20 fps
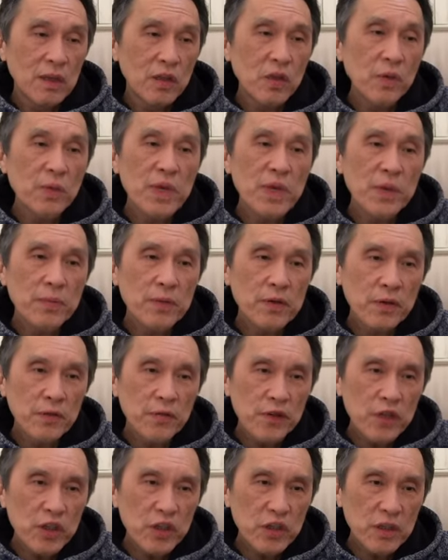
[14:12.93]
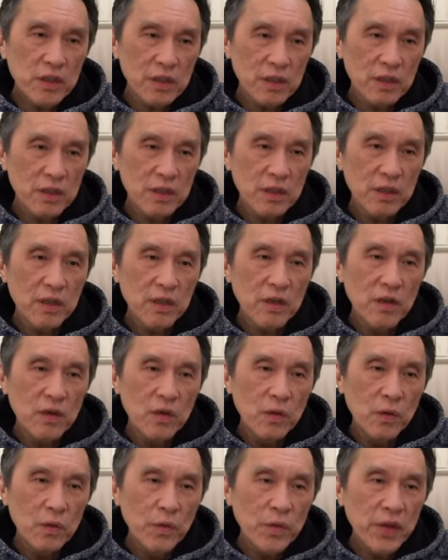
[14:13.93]
to be proficient
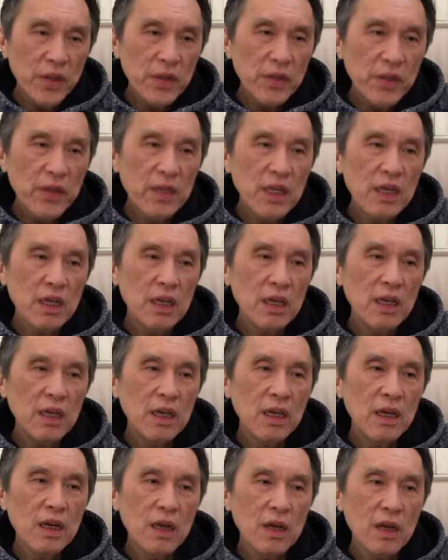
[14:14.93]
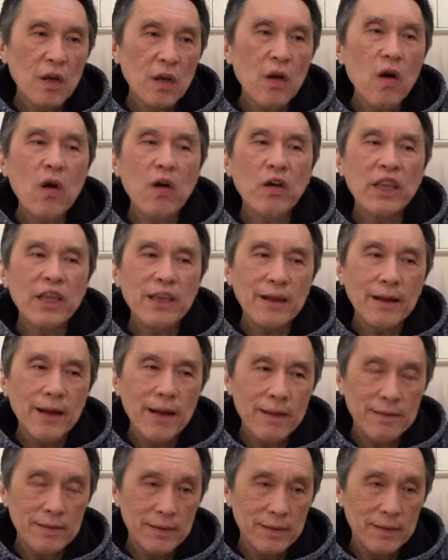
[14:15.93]
with the gokilat,